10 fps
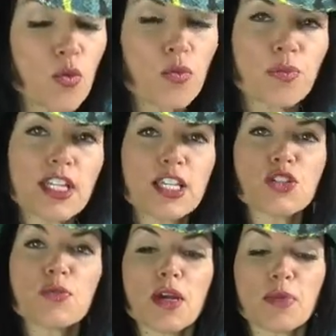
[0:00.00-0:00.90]
please
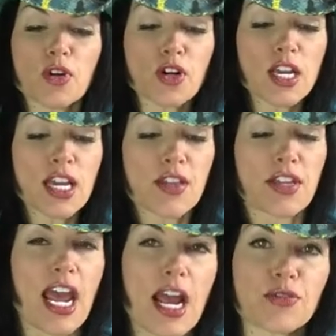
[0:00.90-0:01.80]
remember that
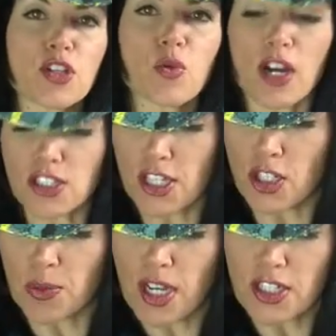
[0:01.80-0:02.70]
after you wash out your
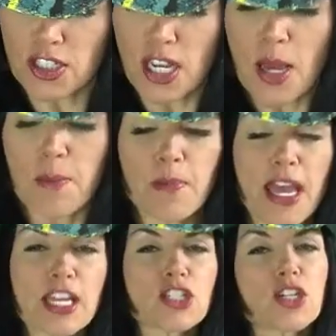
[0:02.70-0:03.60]
brush,
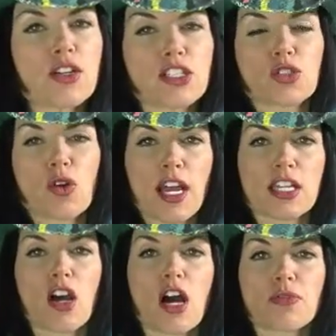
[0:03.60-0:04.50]
make sure and dry it
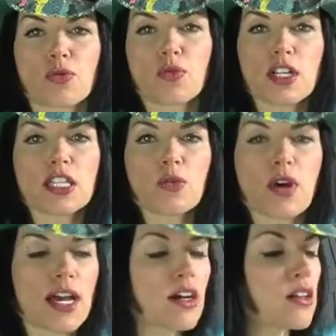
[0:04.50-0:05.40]
off really
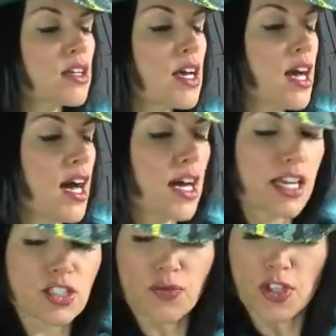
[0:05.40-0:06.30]
well,
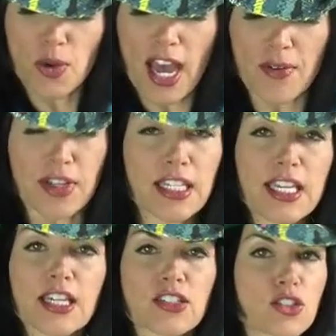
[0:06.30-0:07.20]
because if you have any
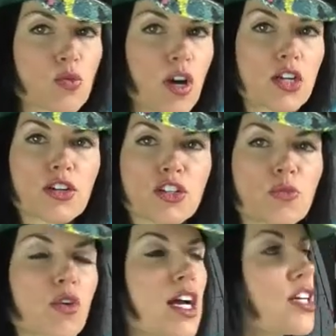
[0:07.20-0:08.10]
excess water in your
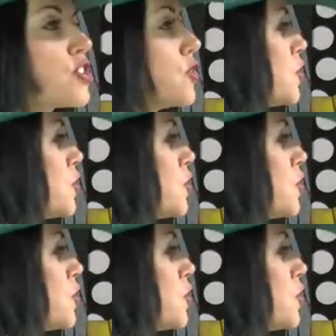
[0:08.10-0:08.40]
brush and